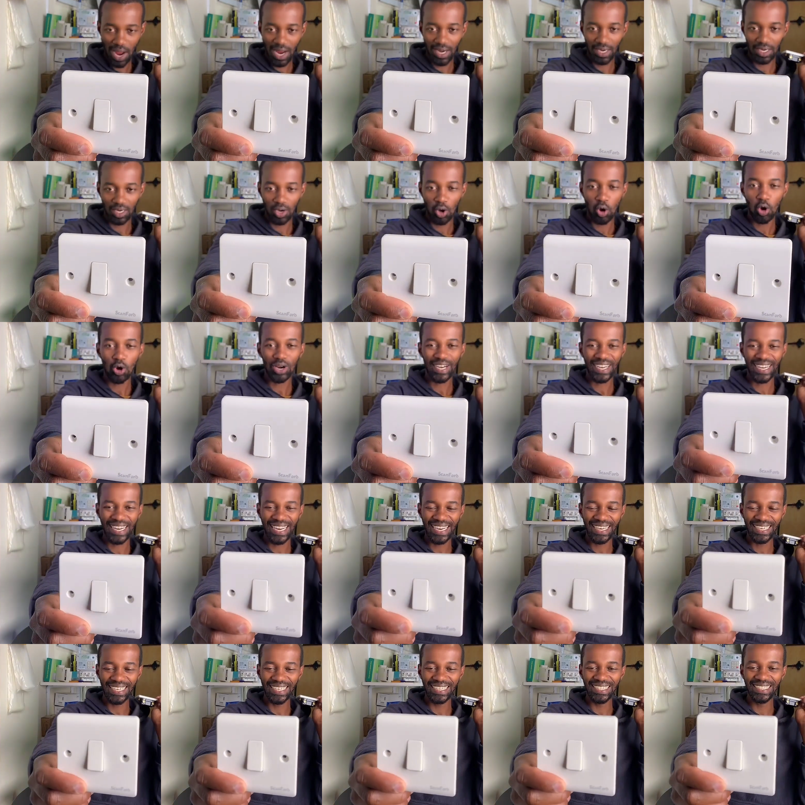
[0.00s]
one.
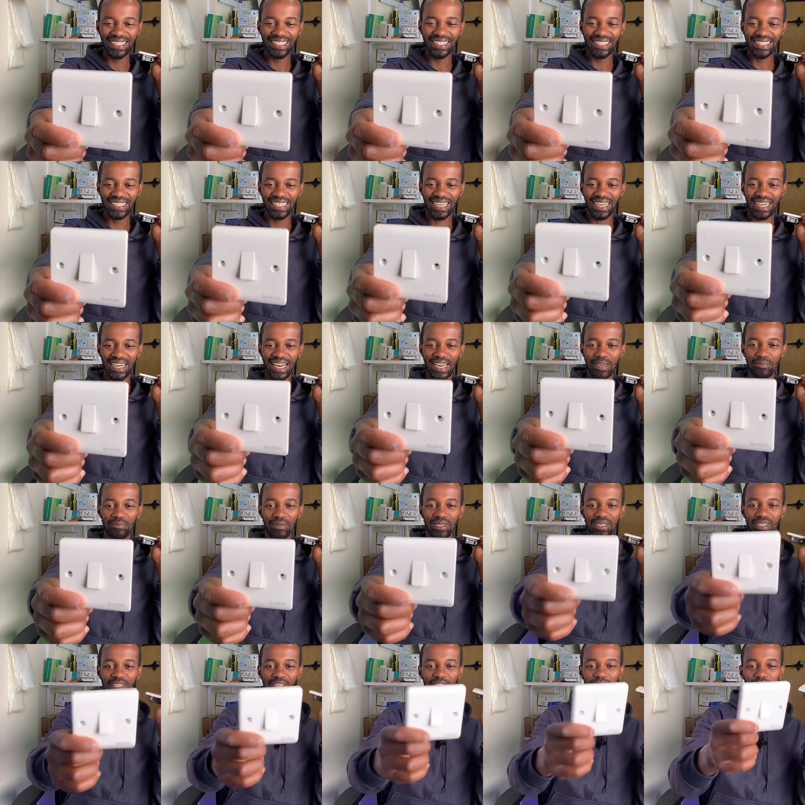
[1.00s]
Correctly
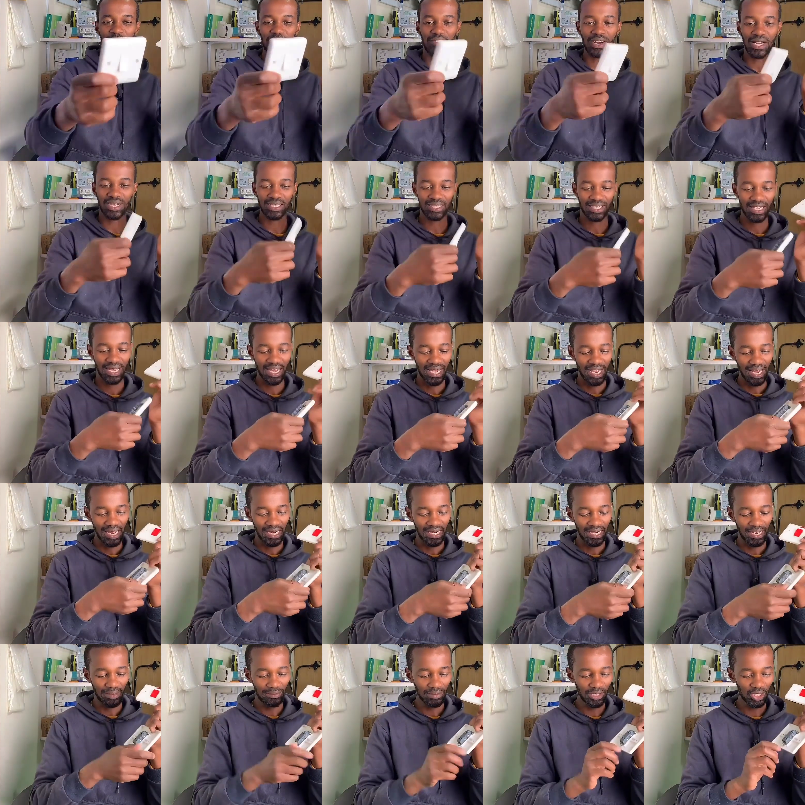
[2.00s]
describe it. In fact,
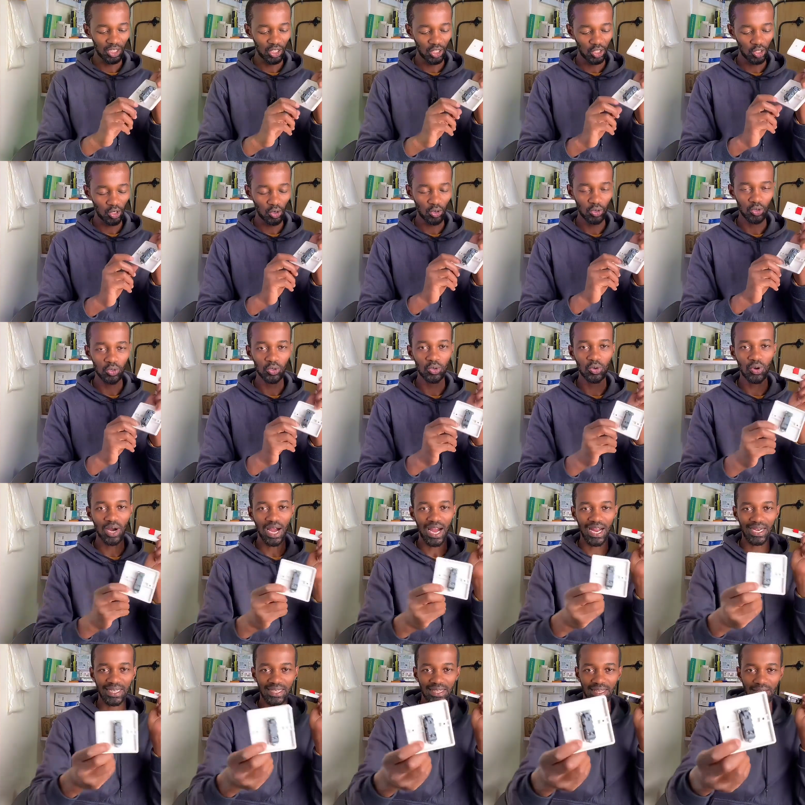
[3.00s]
let me show you
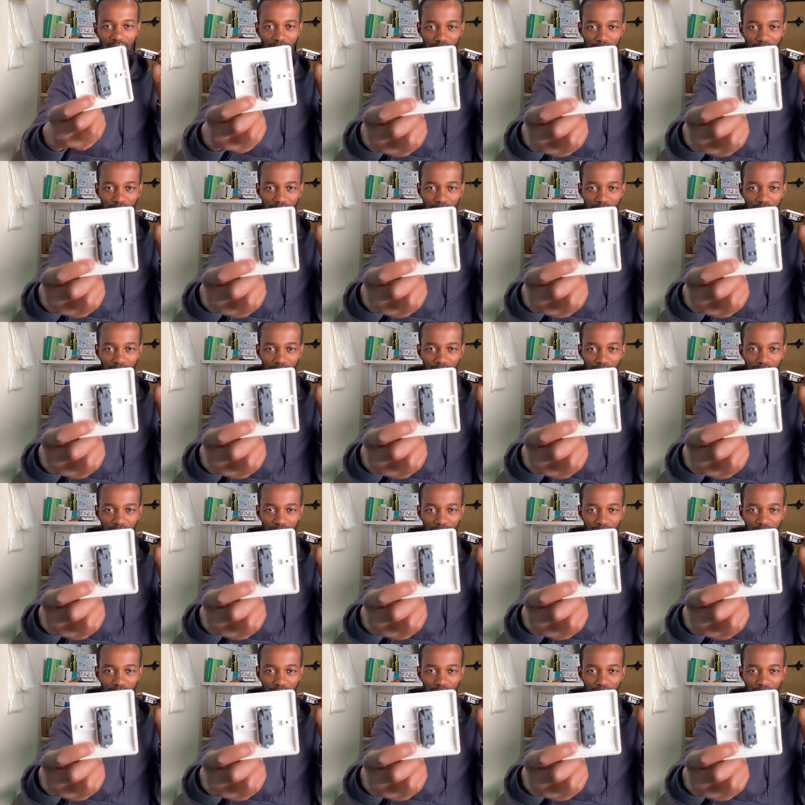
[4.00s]
at